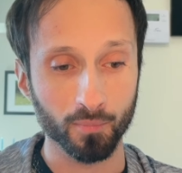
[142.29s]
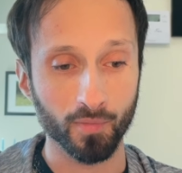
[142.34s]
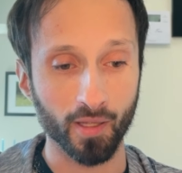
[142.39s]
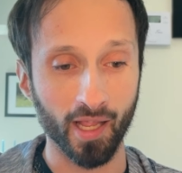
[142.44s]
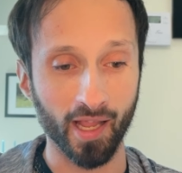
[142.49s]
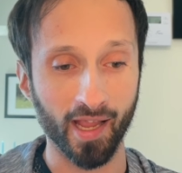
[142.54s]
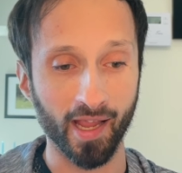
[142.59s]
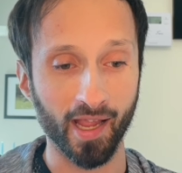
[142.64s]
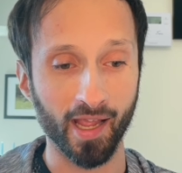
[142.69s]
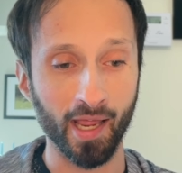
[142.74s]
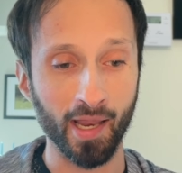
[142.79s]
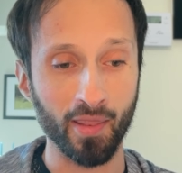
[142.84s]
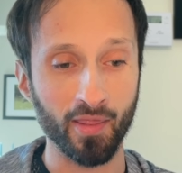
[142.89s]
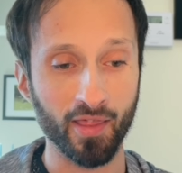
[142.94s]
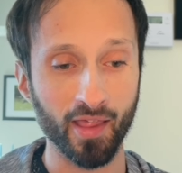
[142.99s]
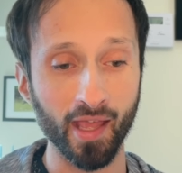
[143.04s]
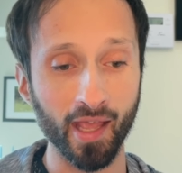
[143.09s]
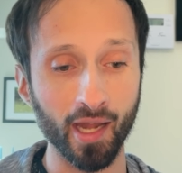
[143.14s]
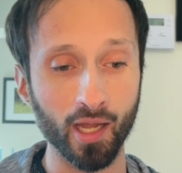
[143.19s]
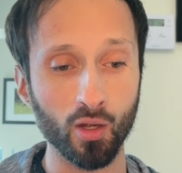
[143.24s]
And
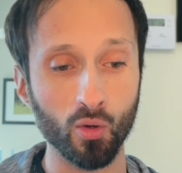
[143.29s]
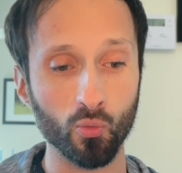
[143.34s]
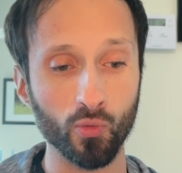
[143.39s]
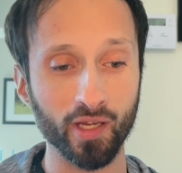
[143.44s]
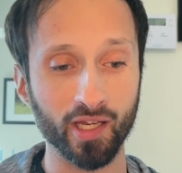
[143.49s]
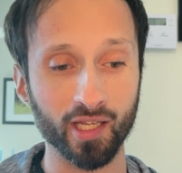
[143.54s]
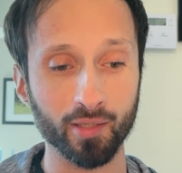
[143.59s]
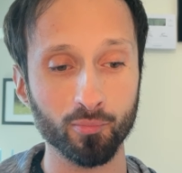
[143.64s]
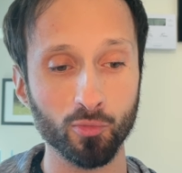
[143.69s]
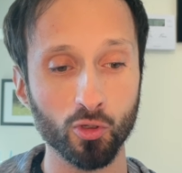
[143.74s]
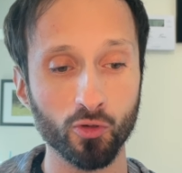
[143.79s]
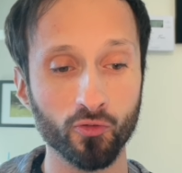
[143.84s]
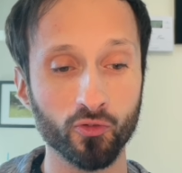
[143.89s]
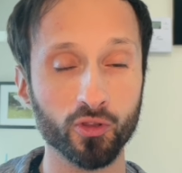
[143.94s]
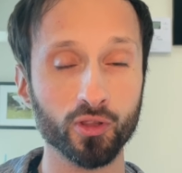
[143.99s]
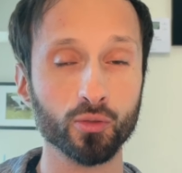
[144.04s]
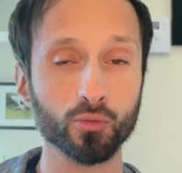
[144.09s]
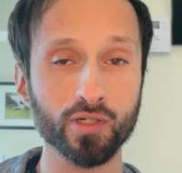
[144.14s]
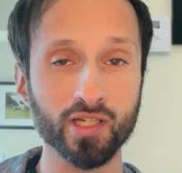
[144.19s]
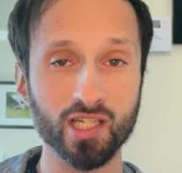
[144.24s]
then we can move
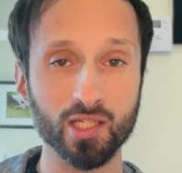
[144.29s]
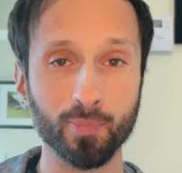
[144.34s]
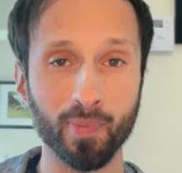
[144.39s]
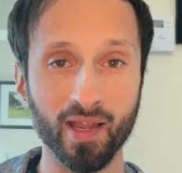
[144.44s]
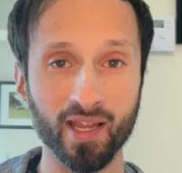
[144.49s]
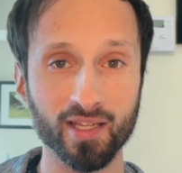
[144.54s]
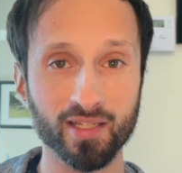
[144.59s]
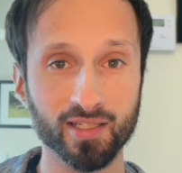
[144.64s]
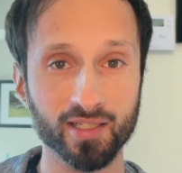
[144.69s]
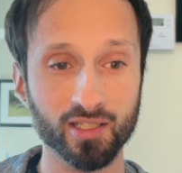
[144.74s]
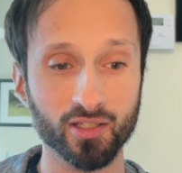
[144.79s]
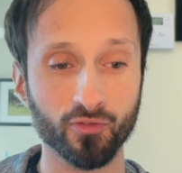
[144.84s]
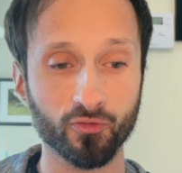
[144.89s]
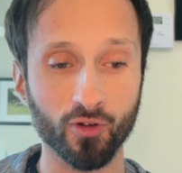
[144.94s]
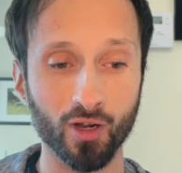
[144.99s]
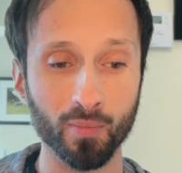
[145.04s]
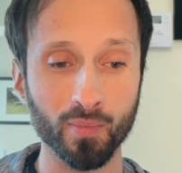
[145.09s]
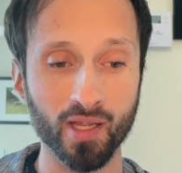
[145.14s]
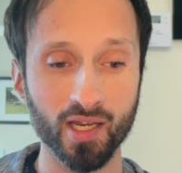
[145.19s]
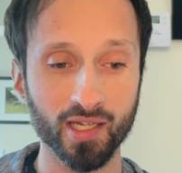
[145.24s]
3 spaces
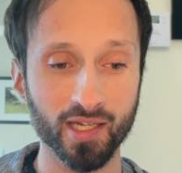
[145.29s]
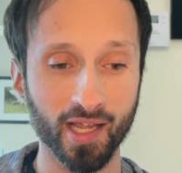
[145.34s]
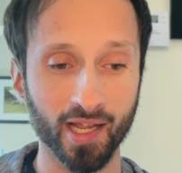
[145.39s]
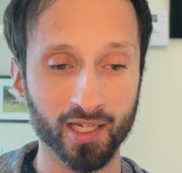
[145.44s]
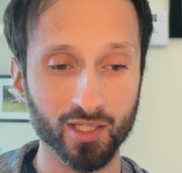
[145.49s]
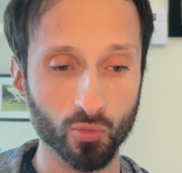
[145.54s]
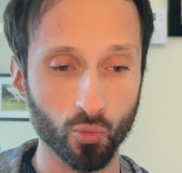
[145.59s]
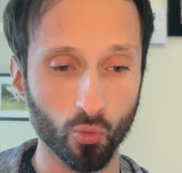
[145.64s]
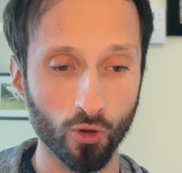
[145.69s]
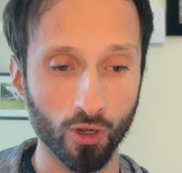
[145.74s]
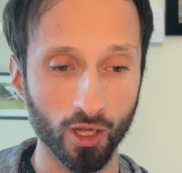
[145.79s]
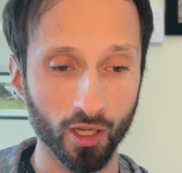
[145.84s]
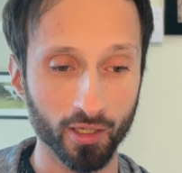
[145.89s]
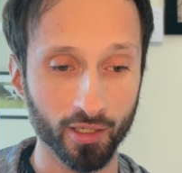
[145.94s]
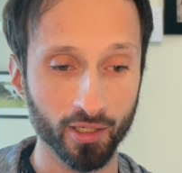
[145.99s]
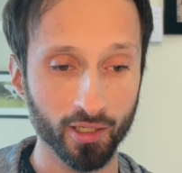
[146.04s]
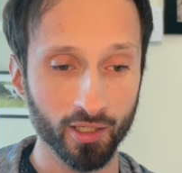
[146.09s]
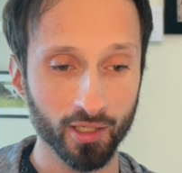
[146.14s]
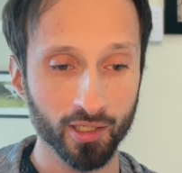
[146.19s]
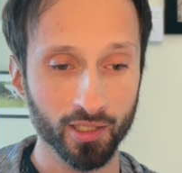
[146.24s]
from index
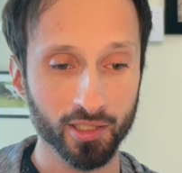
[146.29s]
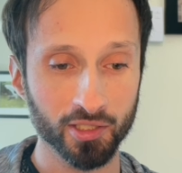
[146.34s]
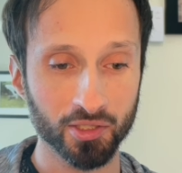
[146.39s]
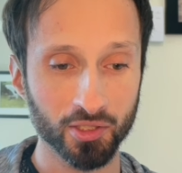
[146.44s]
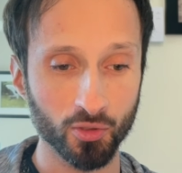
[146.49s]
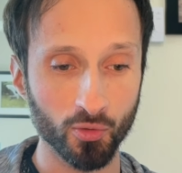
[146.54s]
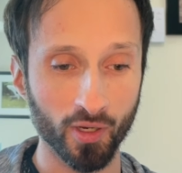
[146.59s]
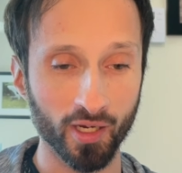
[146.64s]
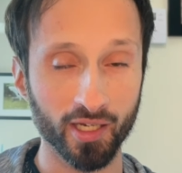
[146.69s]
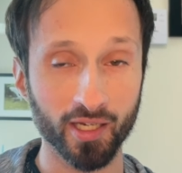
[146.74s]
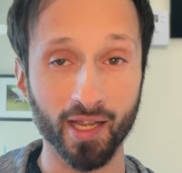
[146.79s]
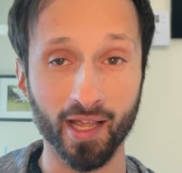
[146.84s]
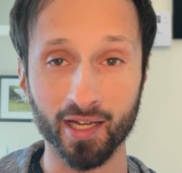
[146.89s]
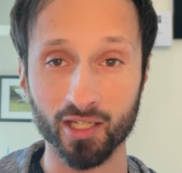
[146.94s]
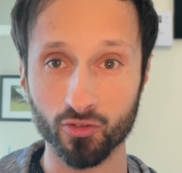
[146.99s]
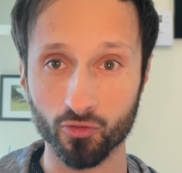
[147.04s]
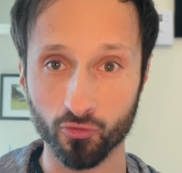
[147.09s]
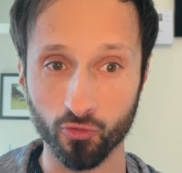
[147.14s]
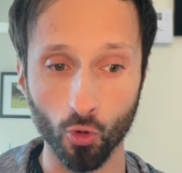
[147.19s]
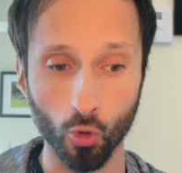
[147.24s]
1 to index
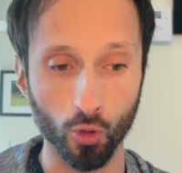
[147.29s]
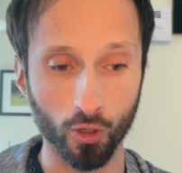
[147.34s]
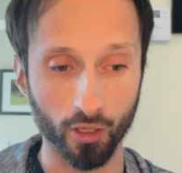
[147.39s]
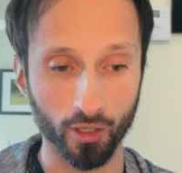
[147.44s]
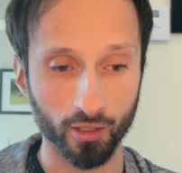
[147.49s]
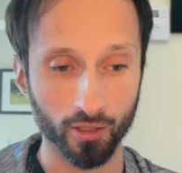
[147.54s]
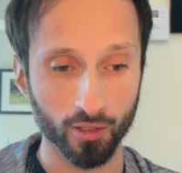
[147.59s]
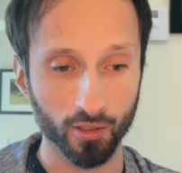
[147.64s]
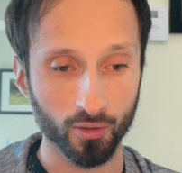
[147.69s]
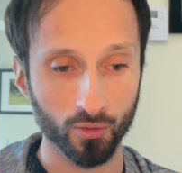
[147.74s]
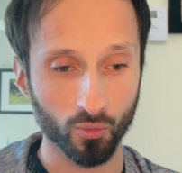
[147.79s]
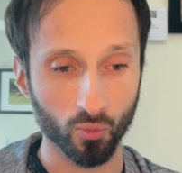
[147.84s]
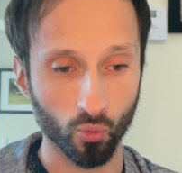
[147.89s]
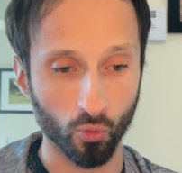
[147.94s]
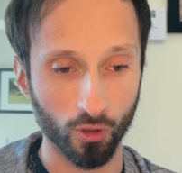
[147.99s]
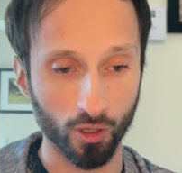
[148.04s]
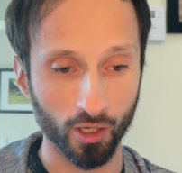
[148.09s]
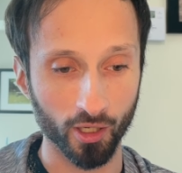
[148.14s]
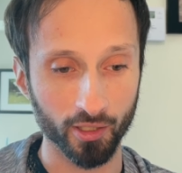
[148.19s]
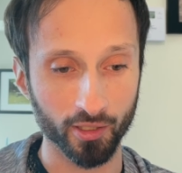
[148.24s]
4.
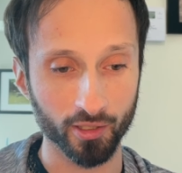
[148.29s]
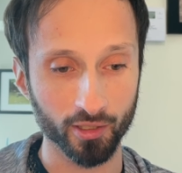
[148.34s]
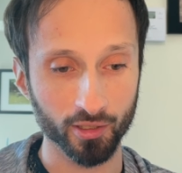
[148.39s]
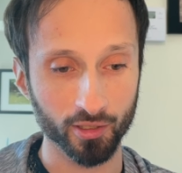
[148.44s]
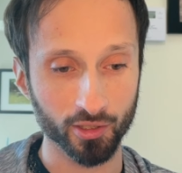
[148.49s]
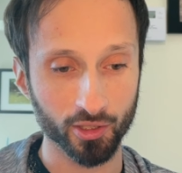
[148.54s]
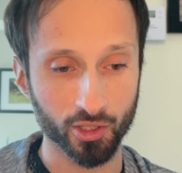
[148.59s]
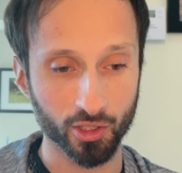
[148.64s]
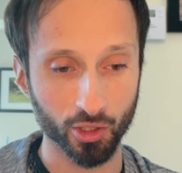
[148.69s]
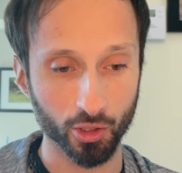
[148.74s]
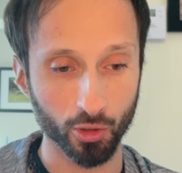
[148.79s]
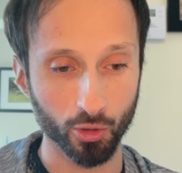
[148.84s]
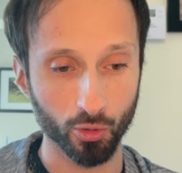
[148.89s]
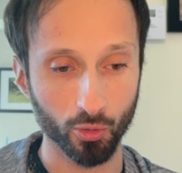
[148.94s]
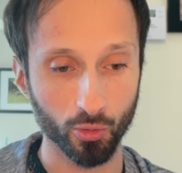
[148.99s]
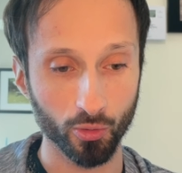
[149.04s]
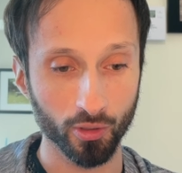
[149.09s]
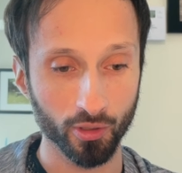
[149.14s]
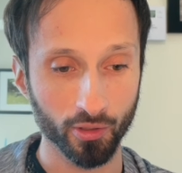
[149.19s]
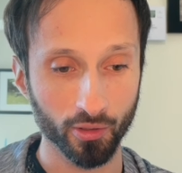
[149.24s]
1,
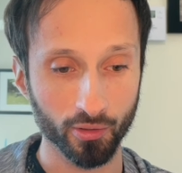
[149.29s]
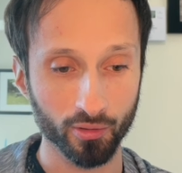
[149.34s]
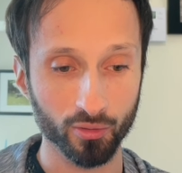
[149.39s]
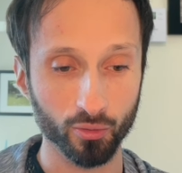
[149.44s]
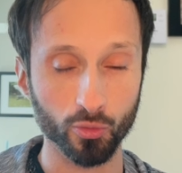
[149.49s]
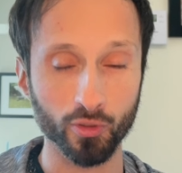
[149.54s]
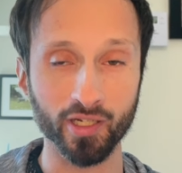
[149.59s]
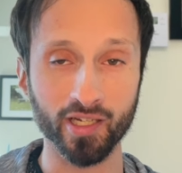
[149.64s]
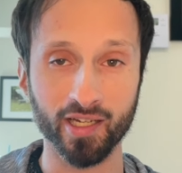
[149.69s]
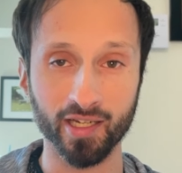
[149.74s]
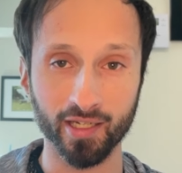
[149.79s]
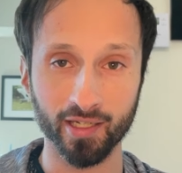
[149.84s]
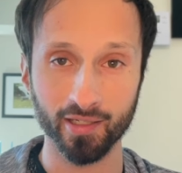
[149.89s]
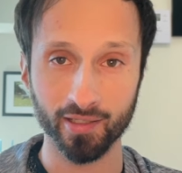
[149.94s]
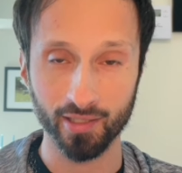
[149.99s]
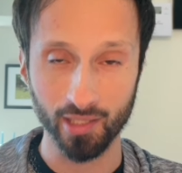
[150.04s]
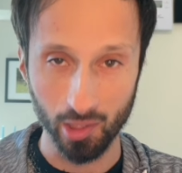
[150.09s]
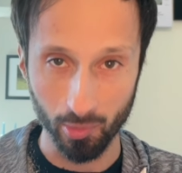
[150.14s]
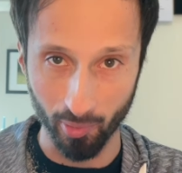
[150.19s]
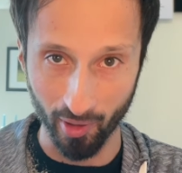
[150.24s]
2, 3
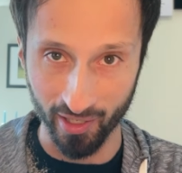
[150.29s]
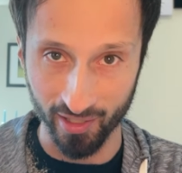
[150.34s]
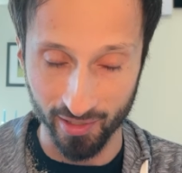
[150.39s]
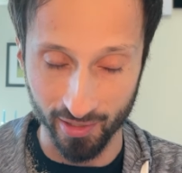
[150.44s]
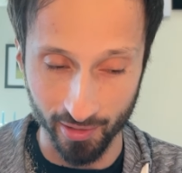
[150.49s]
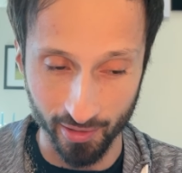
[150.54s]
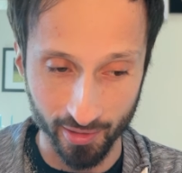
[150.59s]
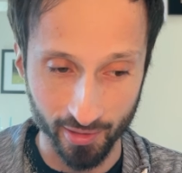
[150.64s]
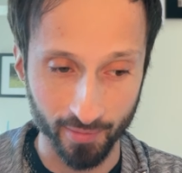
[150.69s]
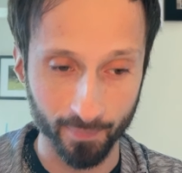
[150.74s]
spaces.